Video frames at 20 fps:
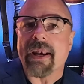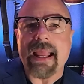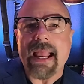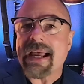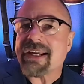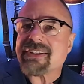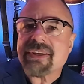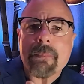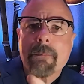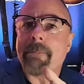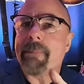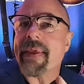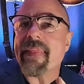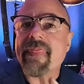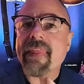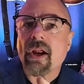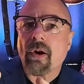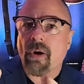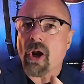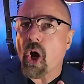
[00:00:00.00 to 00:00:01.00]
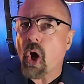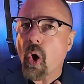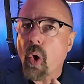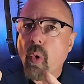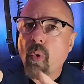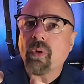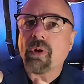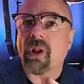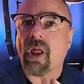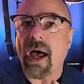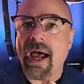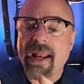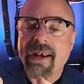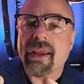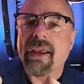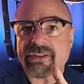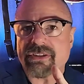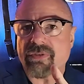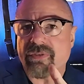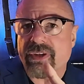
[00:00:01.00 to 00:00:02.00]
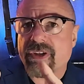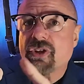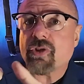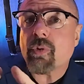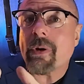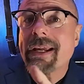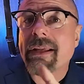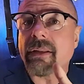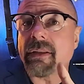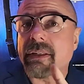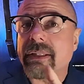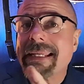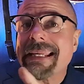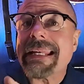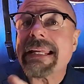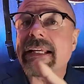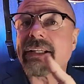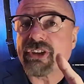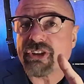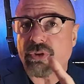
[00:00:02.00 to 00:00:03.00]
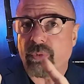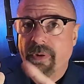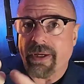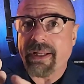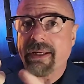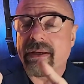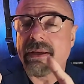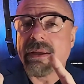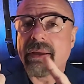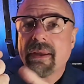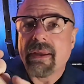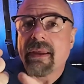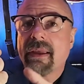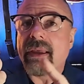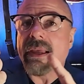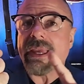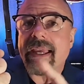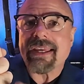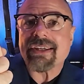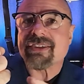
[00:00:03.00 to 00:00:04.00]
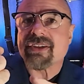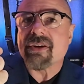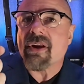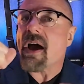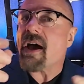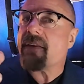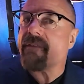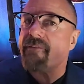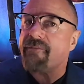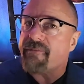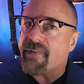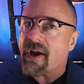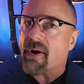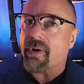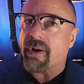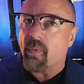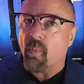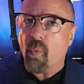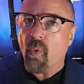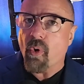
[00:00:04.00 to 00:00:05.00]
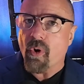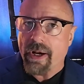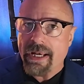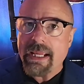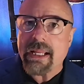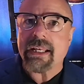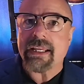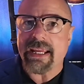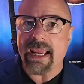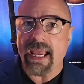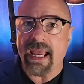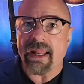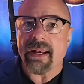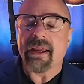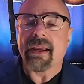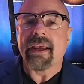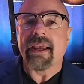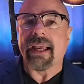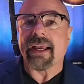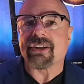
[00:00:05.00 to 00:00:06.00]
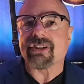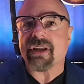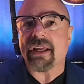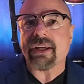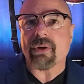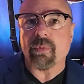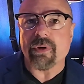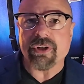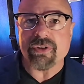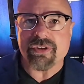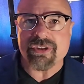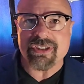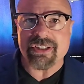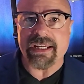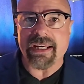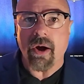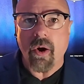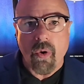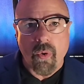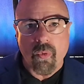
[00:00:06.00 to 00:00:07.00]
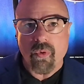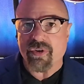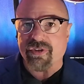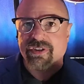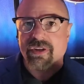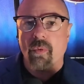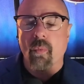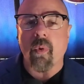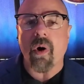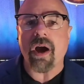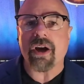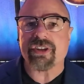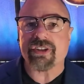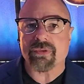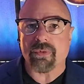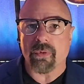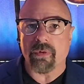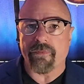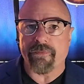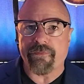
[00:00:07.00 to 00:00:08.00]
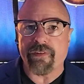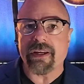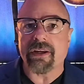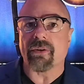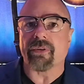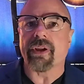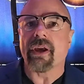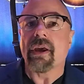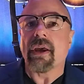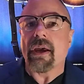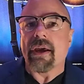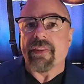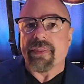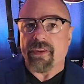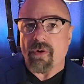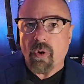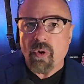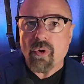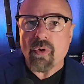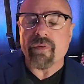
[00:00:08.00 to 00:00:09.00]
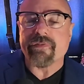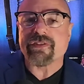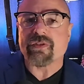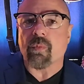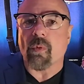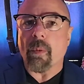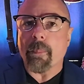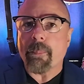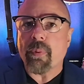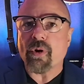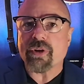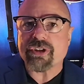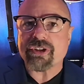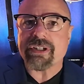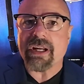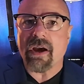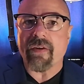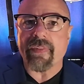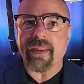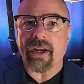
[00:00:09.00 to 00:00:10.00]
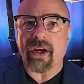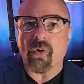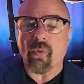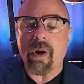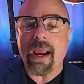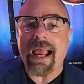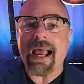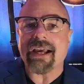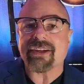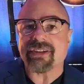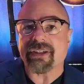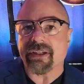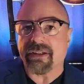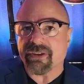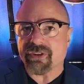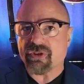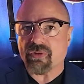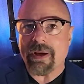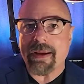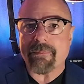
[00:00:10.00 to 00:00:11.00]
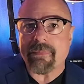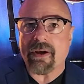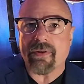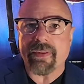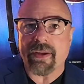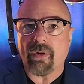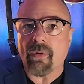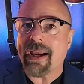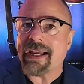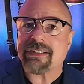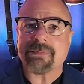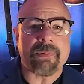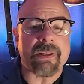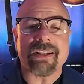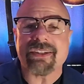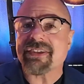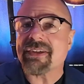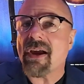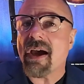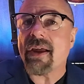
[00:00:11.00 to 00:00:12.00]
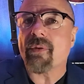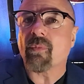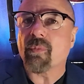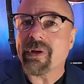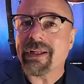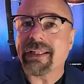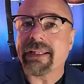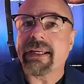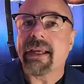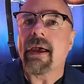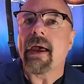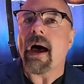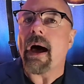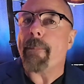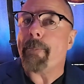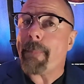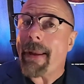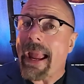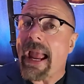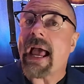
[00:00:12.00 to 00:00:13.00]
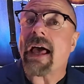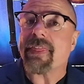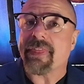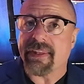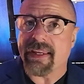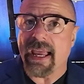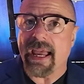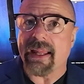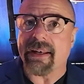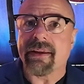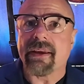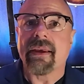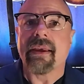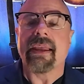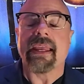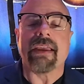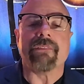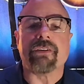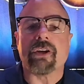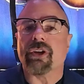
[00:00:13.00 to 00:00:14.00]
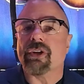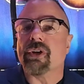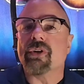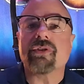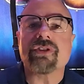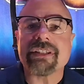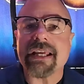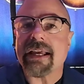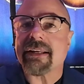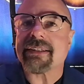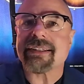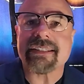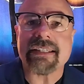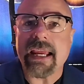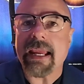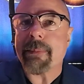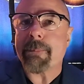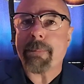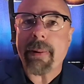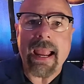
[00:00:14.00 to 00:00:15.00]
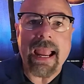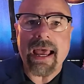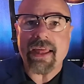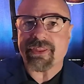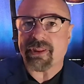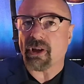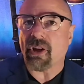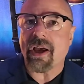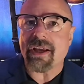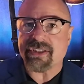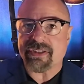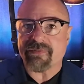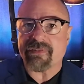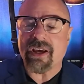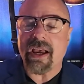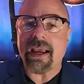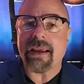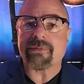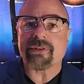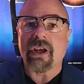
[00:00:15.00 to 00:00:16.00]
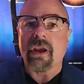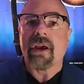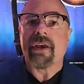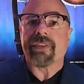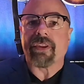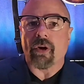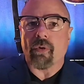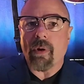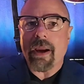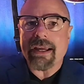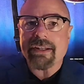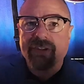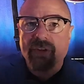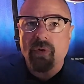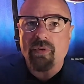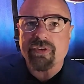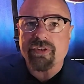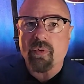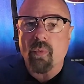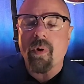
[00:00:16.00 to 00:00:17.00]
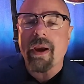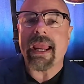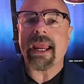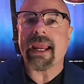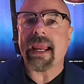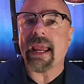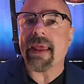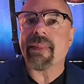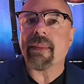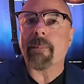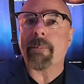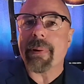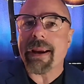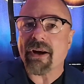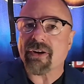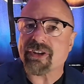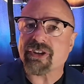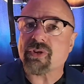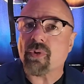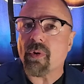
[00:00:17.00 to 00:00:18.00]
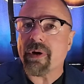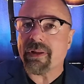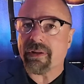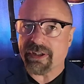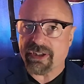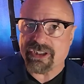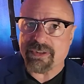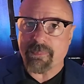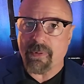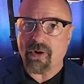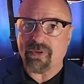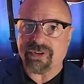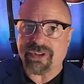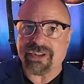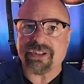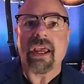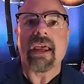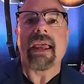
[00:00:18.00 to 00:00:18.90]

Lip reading: it hasn't been there a whole lot, so the trail leading to it is not very worn in yet. It's like when you see a horse that walks through a field. The hooves will push down the grass and it'll tramp down the grass, but it's not really a path yet. If you use that same path lots of times, the grass goes away and the bare soil exposes,